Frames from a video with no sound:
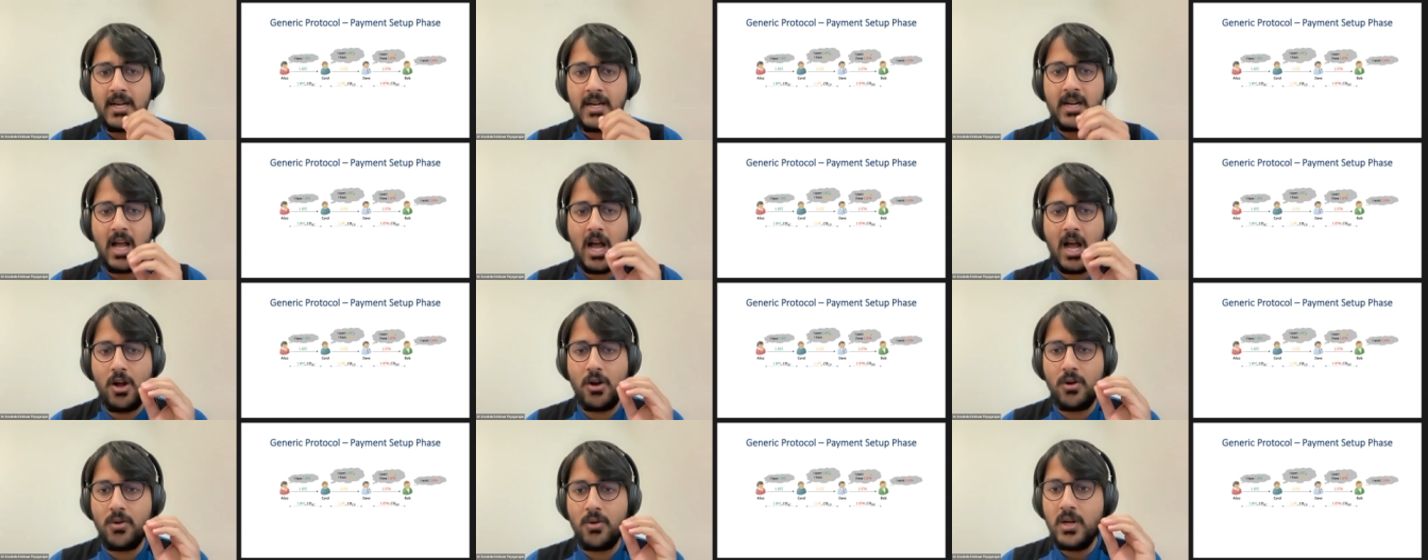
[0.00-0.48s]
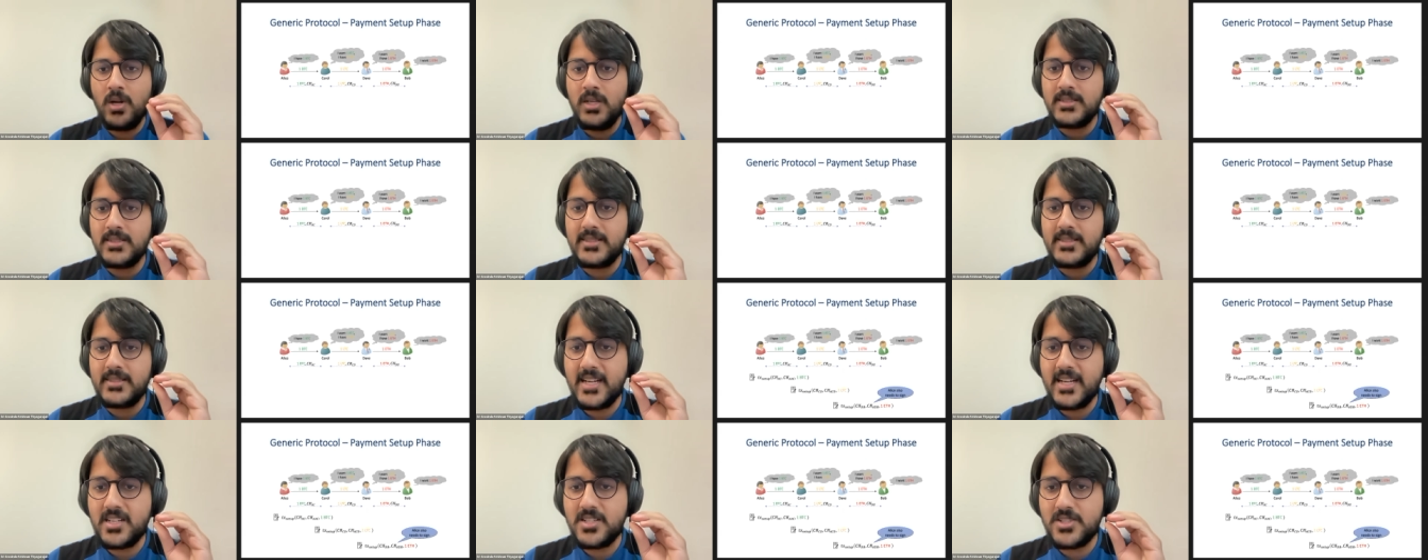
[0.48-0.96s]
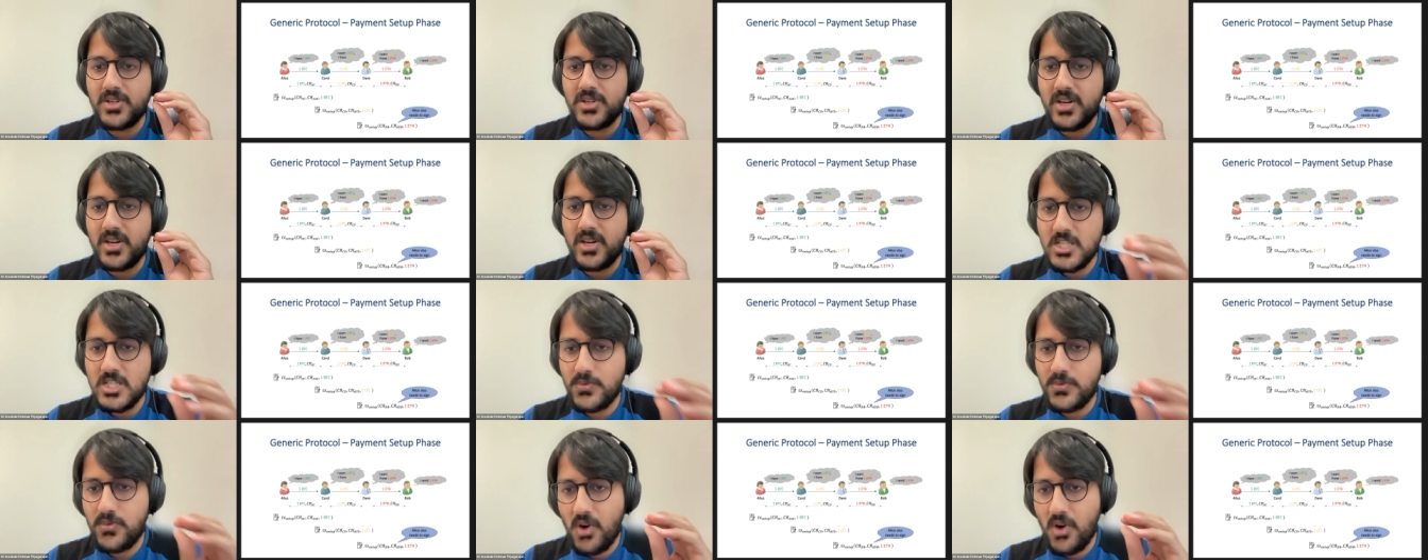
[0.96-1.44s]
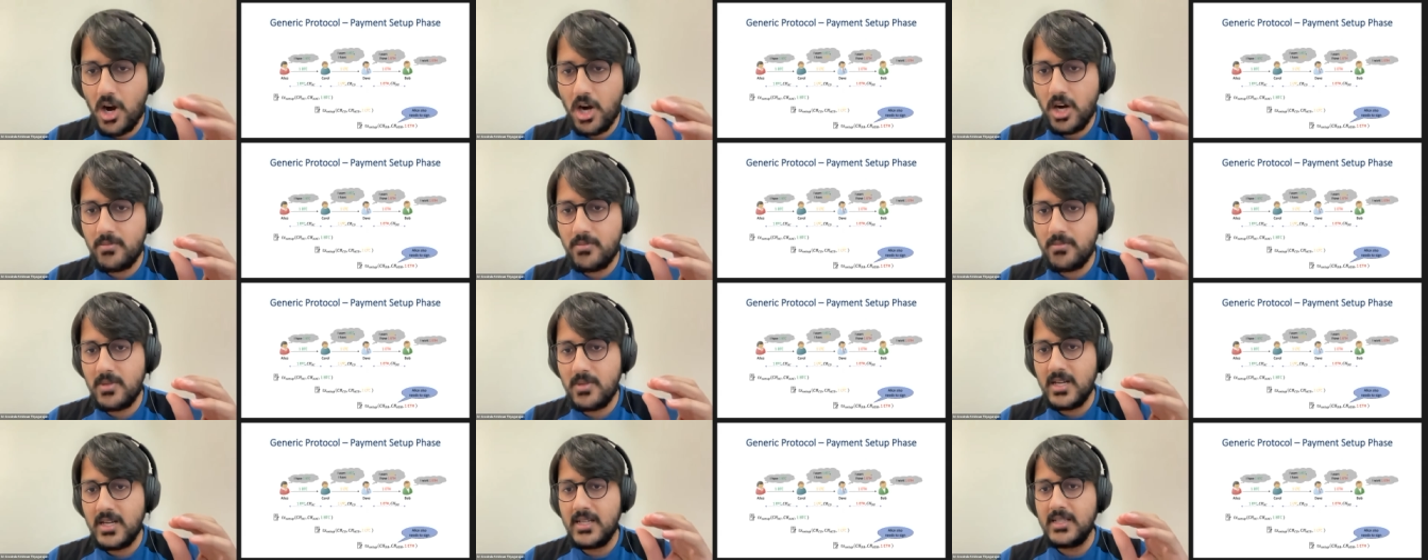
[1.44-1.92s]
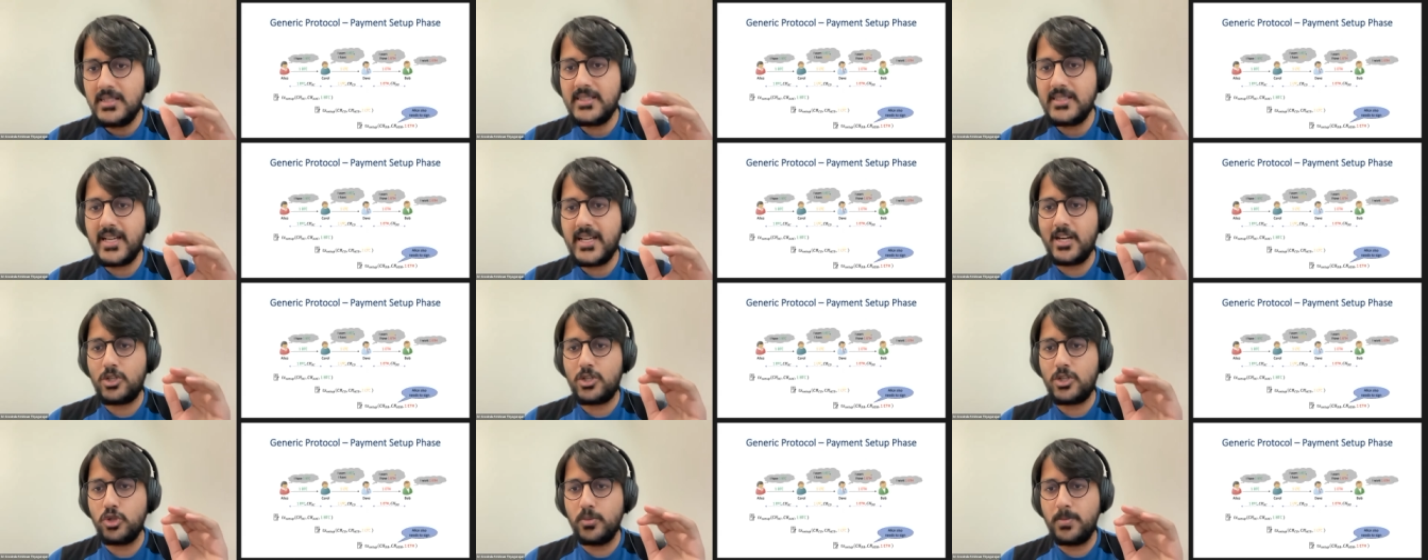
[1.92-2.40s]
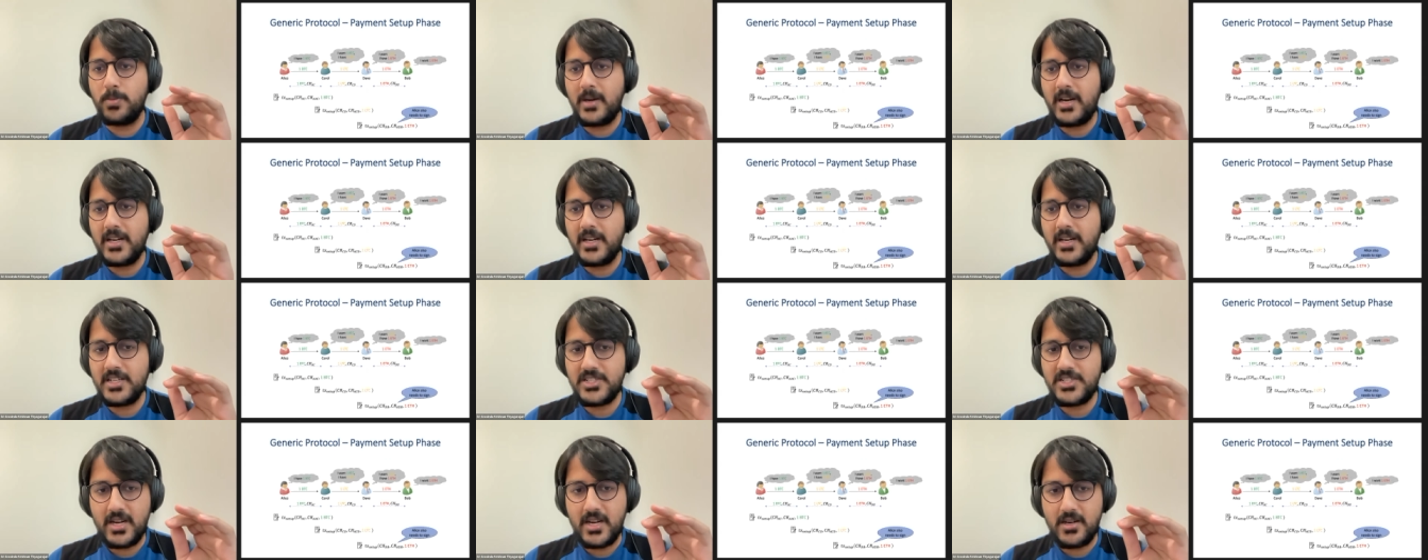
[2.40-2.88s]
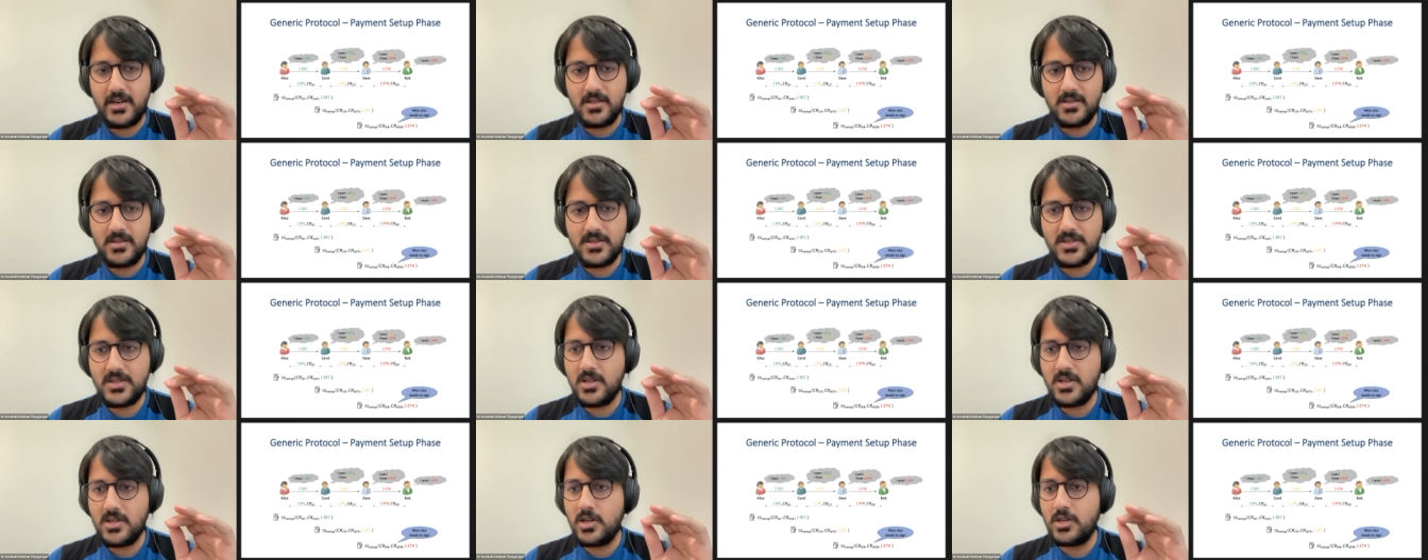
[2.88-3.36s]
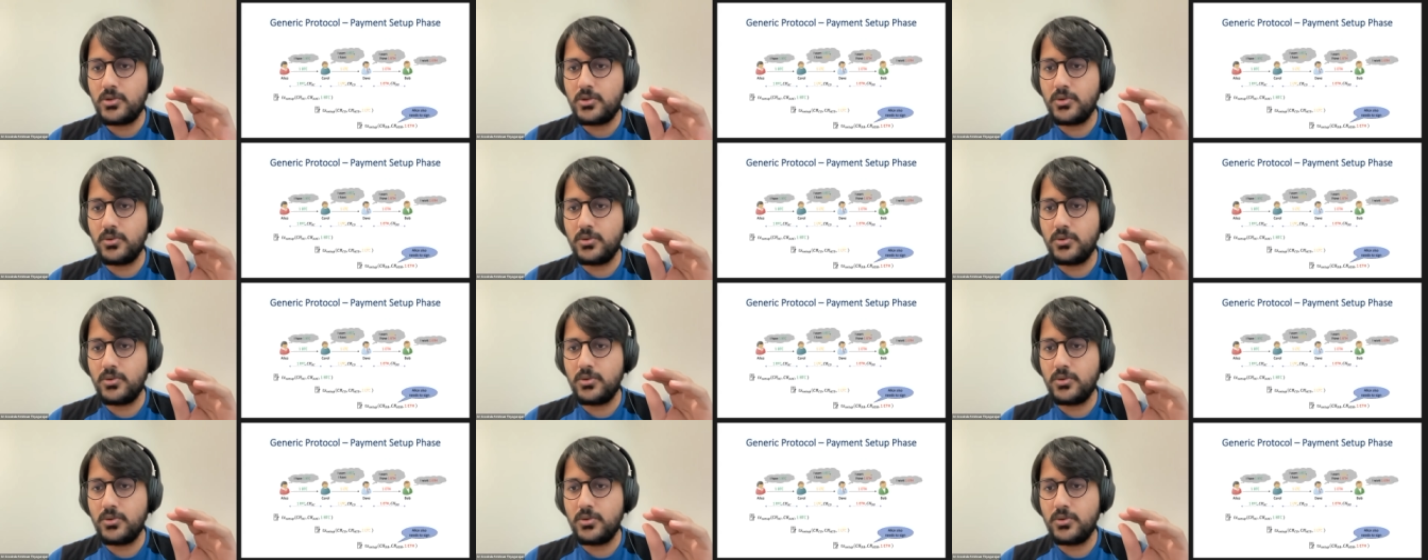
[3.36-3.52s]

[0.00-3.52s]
Now, they transform their two party channels